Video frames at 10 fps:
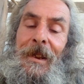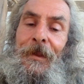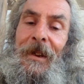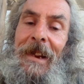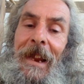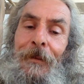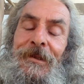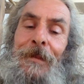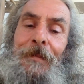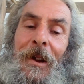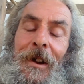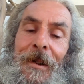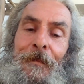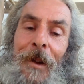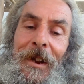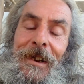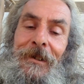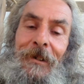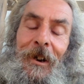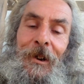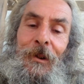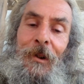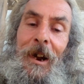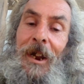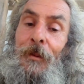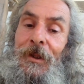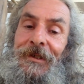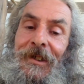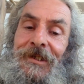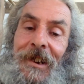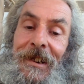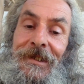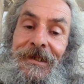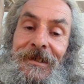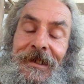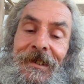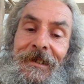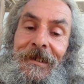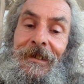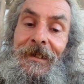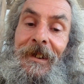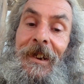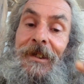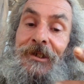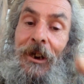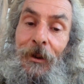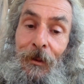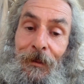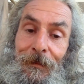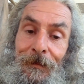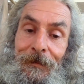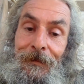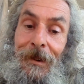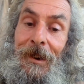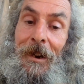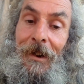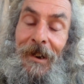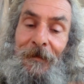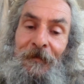the counterpart micro, I would suggest, is you and I.